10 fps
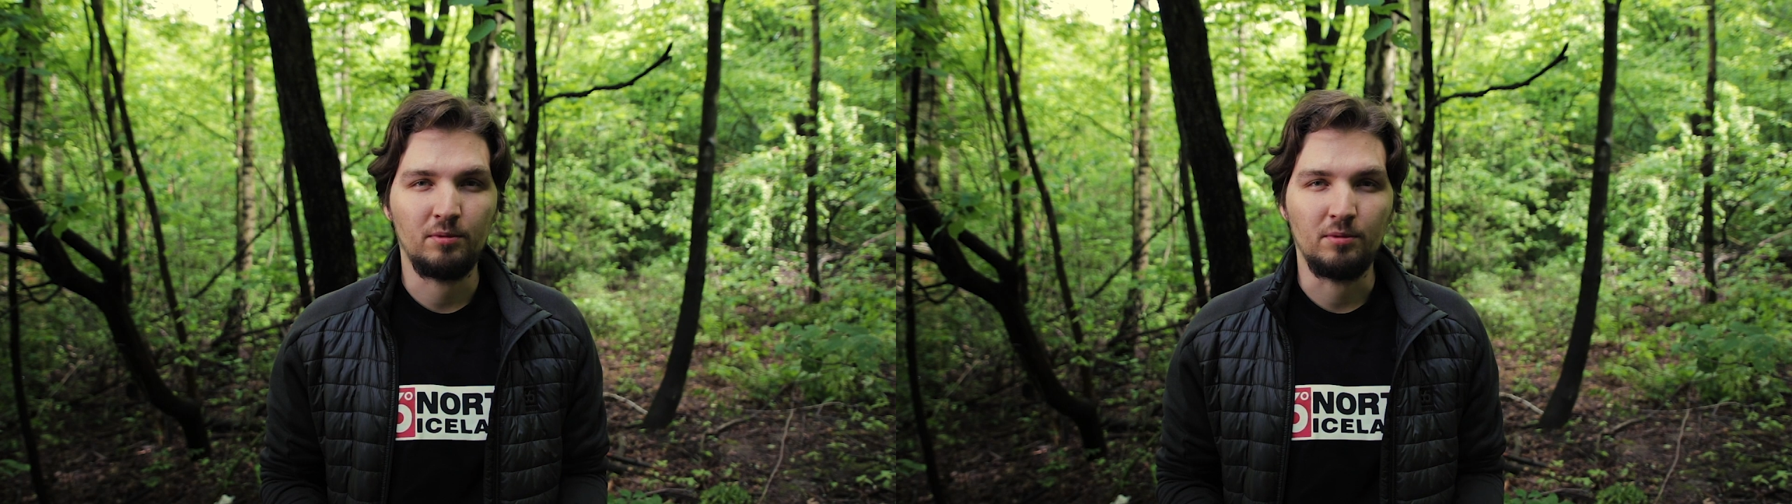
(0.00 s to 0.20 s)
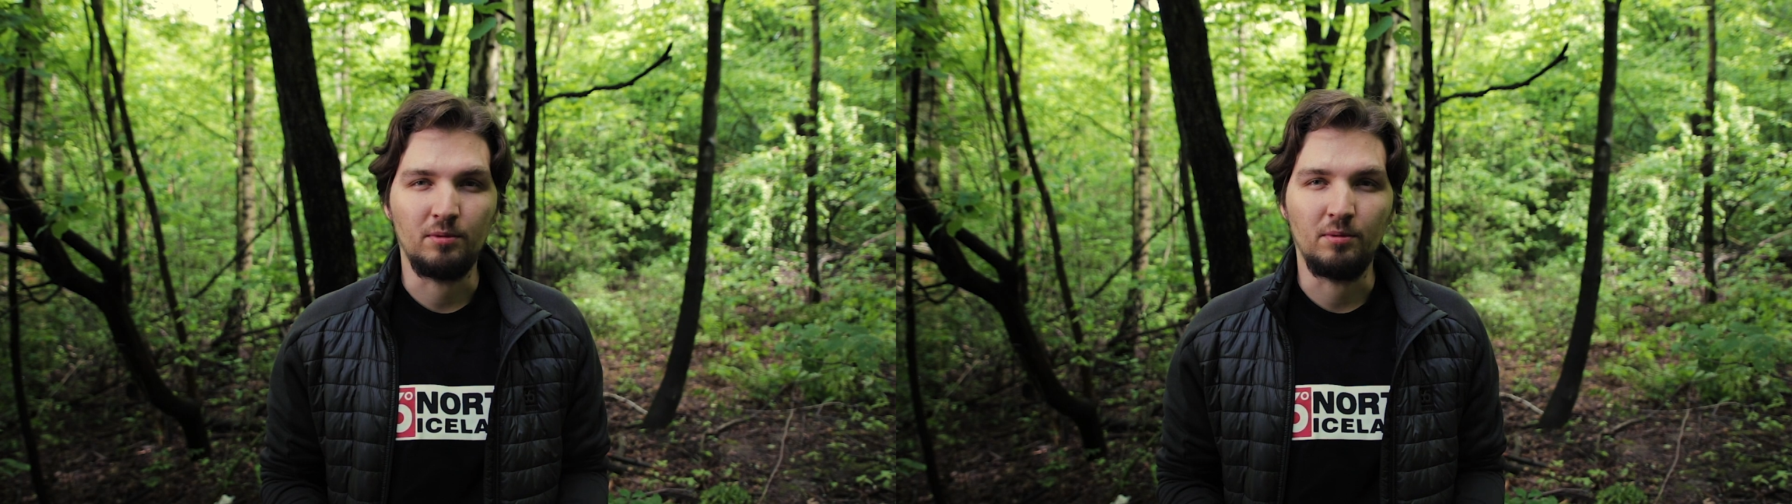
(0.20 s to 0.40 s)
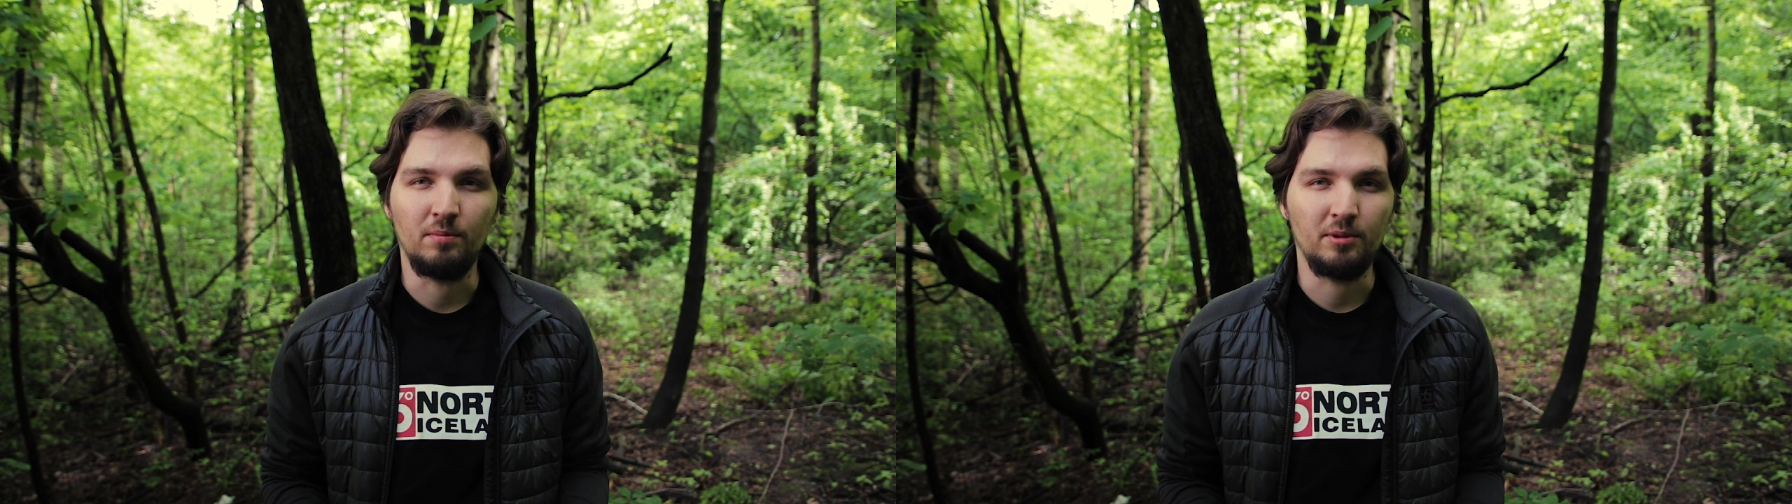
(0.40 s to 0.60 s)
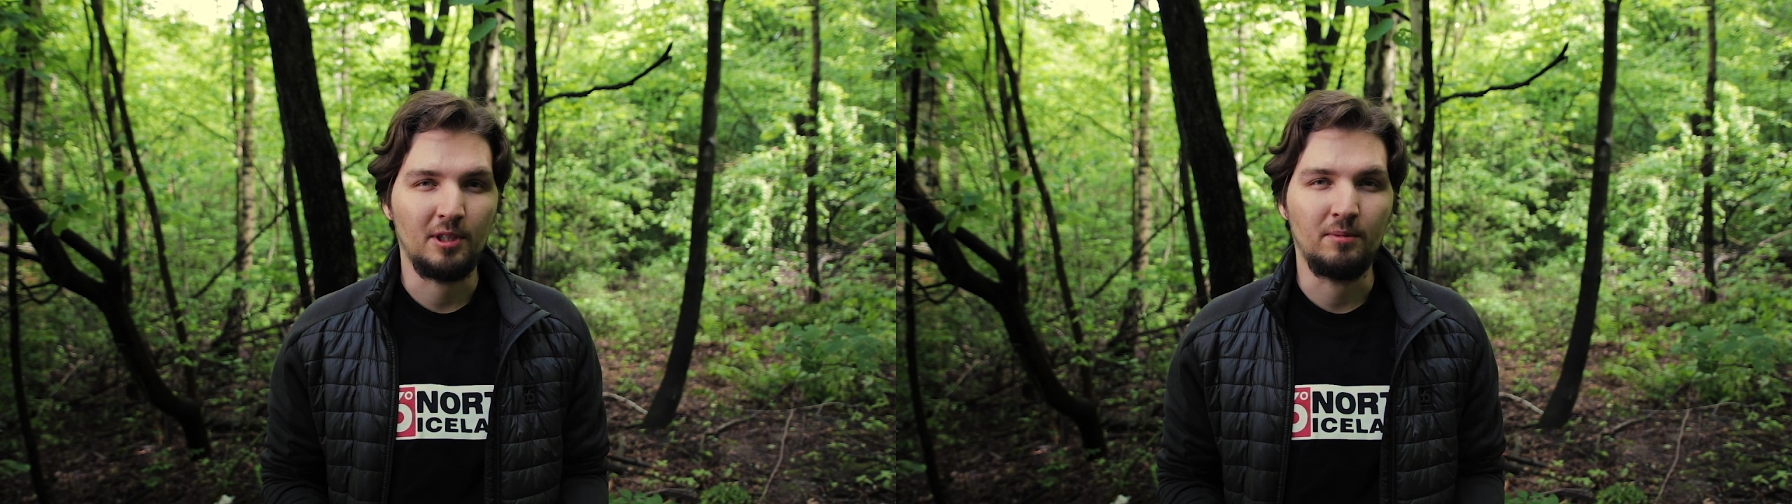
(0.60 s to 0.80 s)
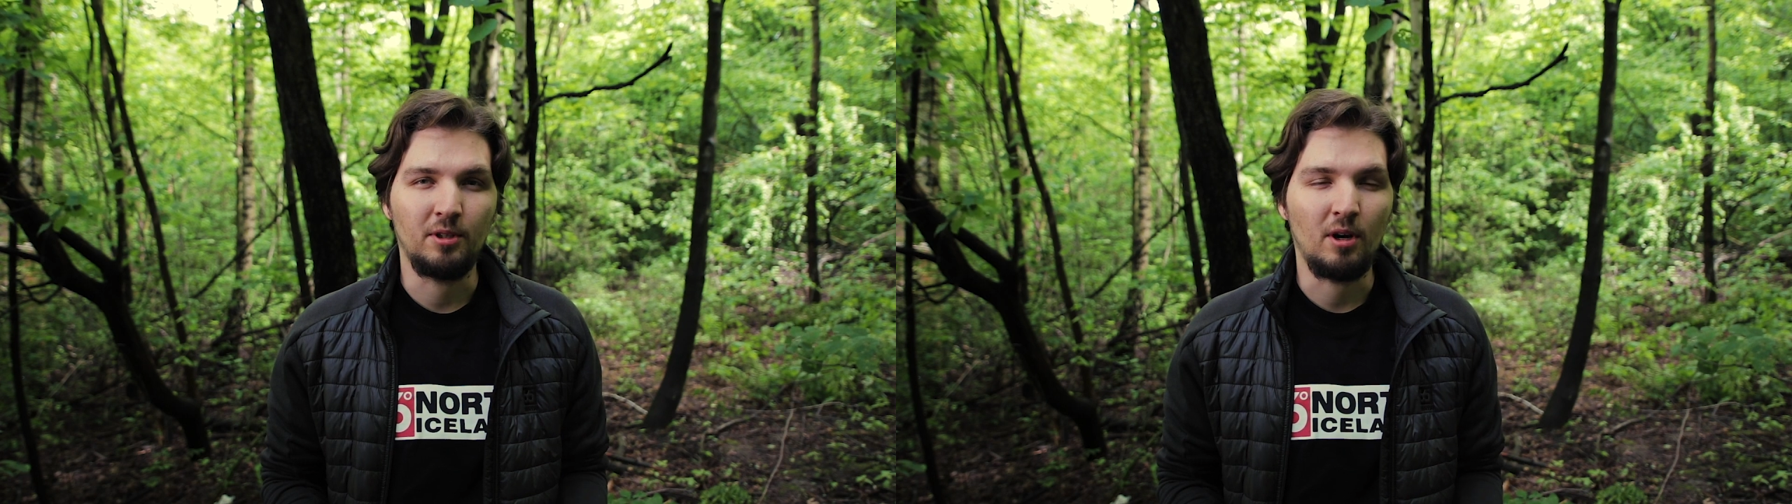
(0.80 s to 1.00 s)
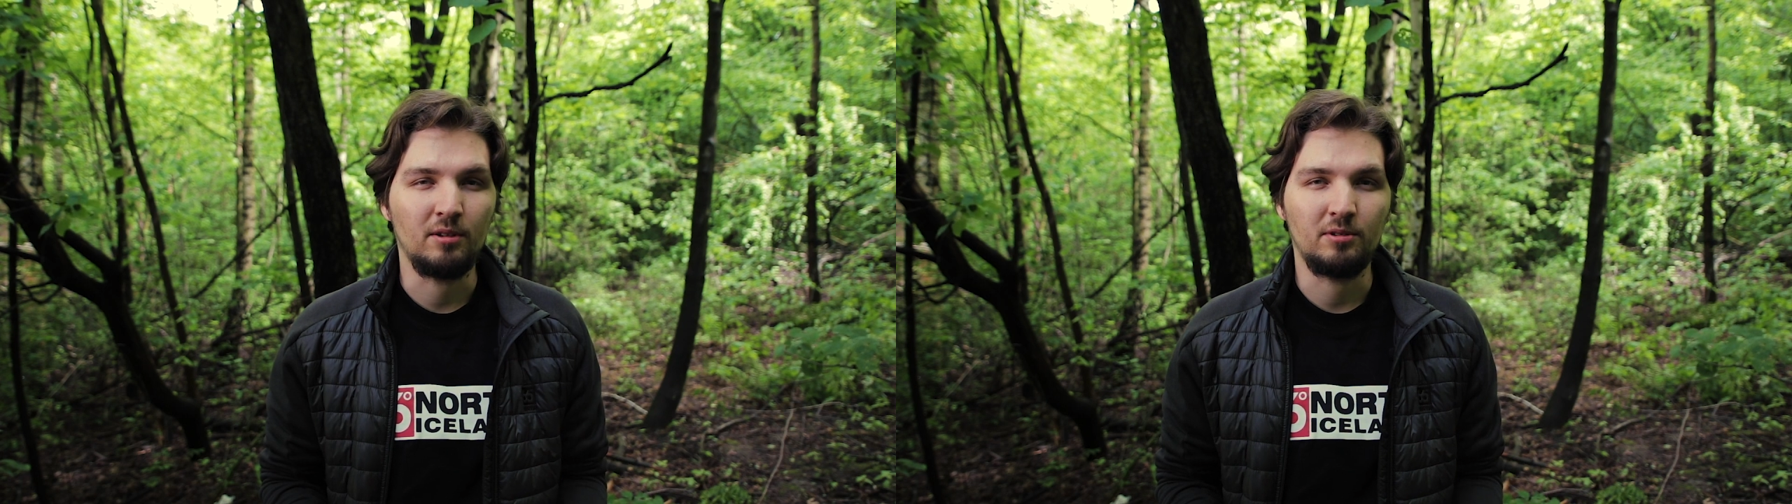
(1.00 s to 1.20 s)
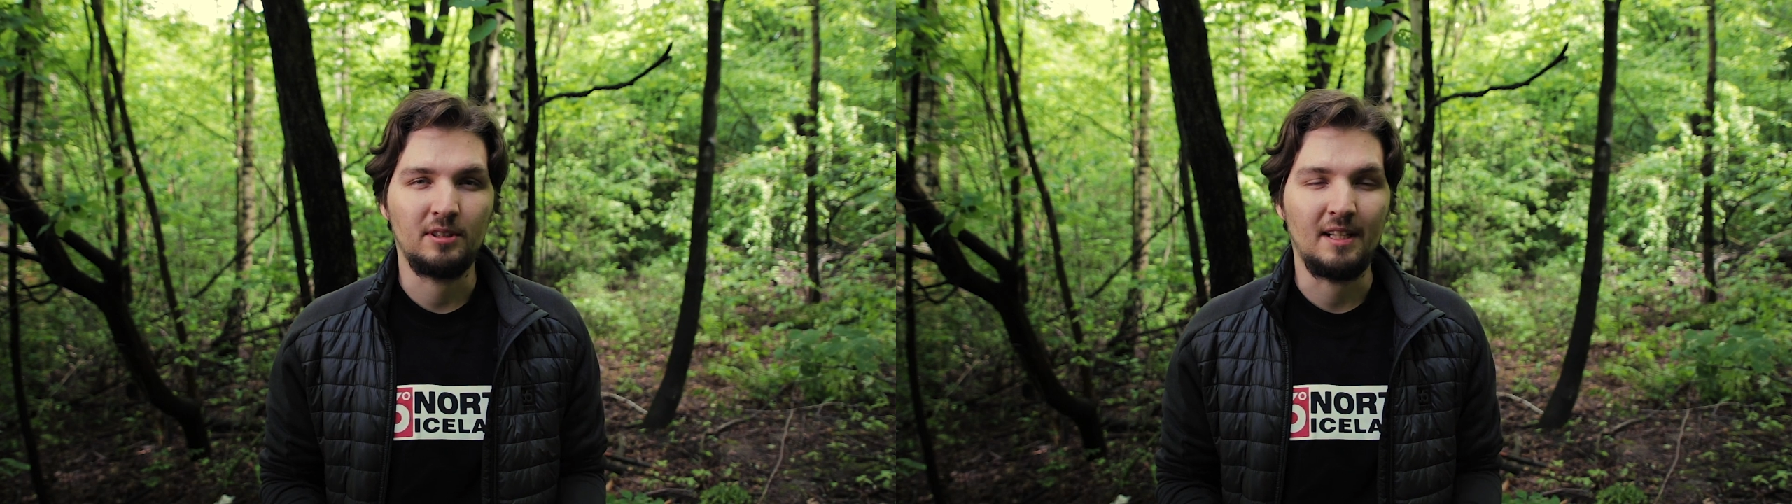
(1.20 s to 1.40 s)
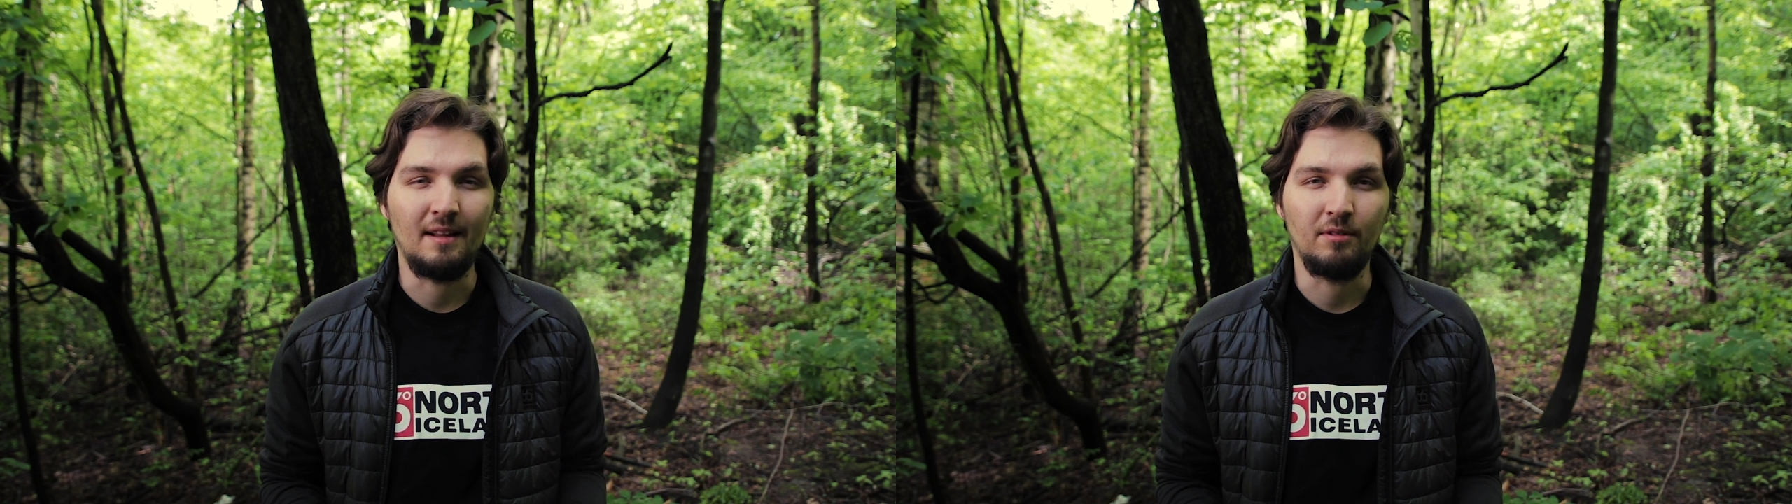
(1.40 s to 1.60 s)
to boost up the
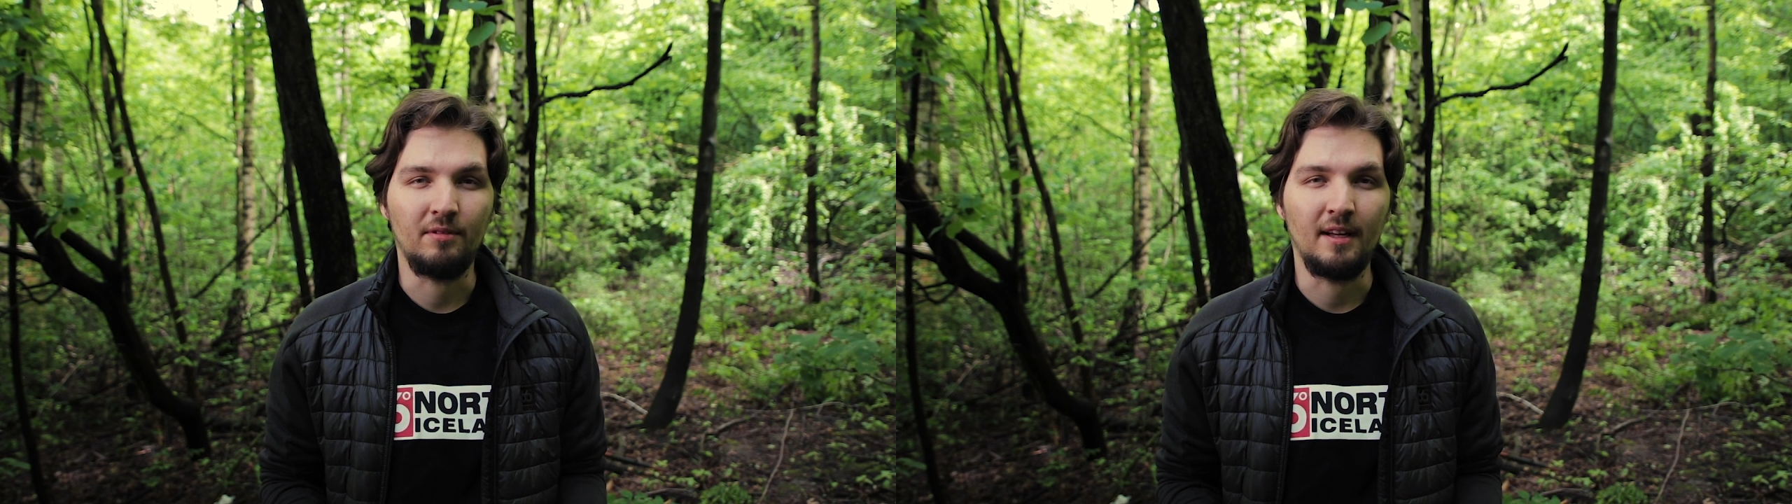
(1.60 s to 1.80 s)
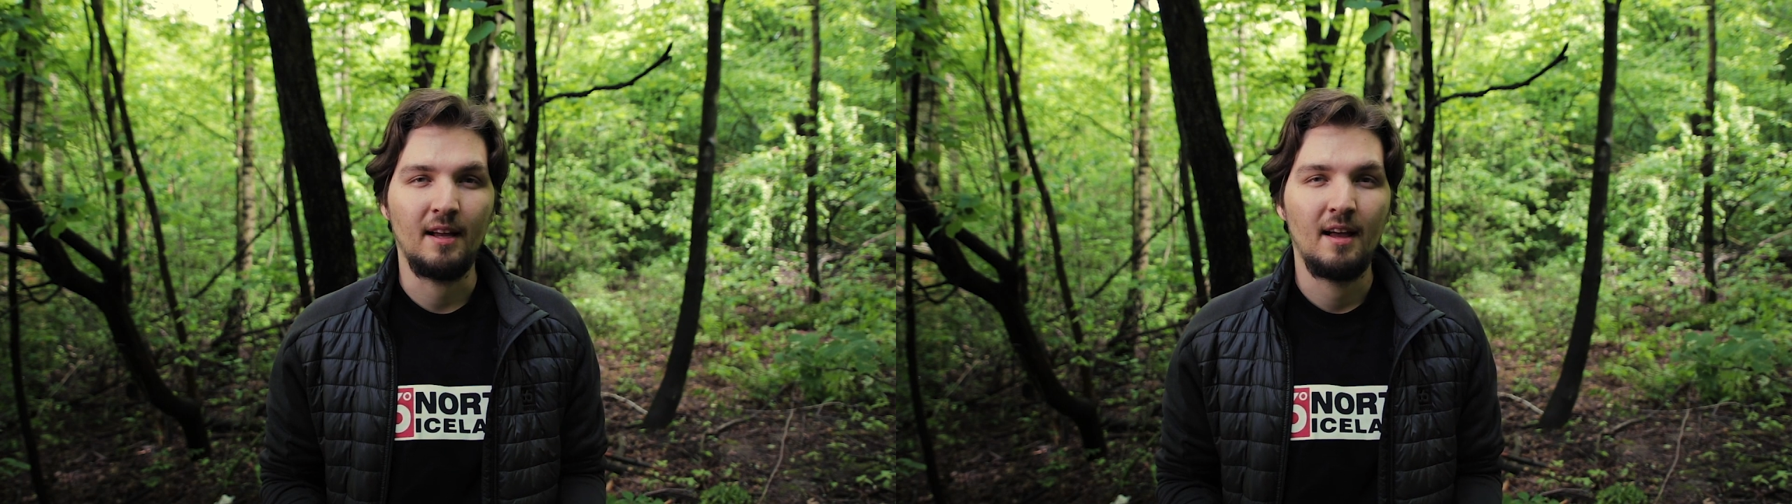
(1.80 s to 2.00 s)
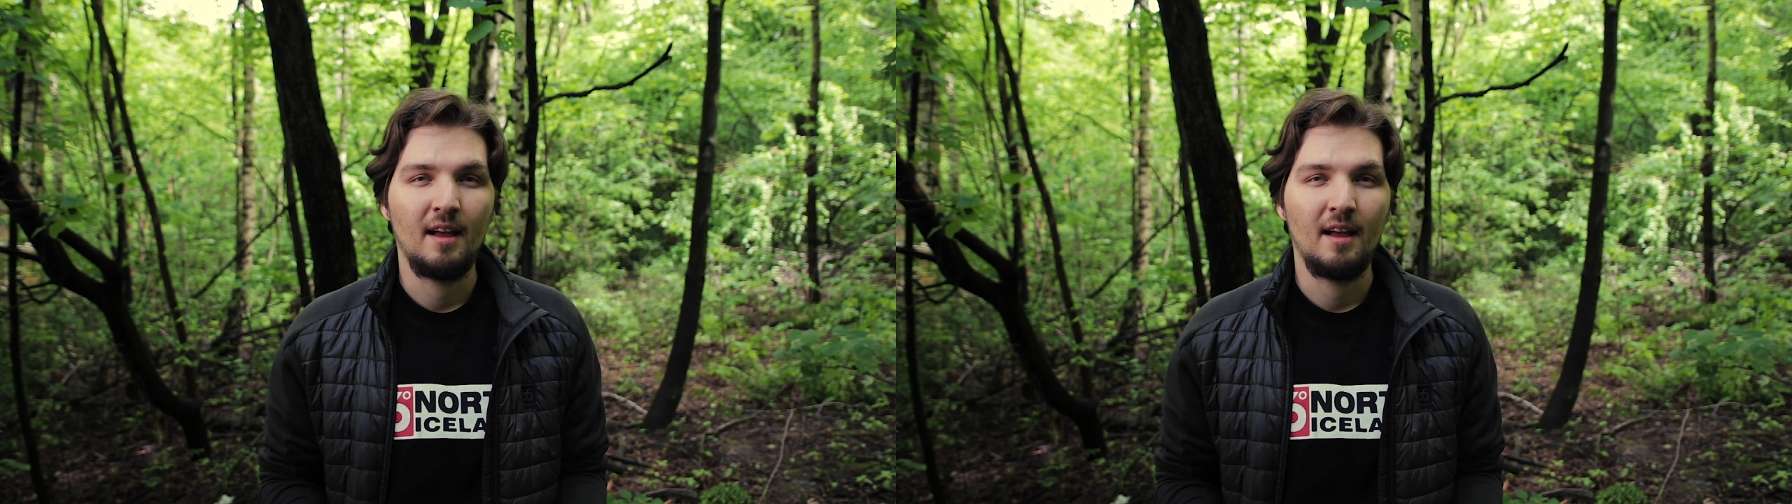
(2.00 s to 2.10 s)
contrast and everything.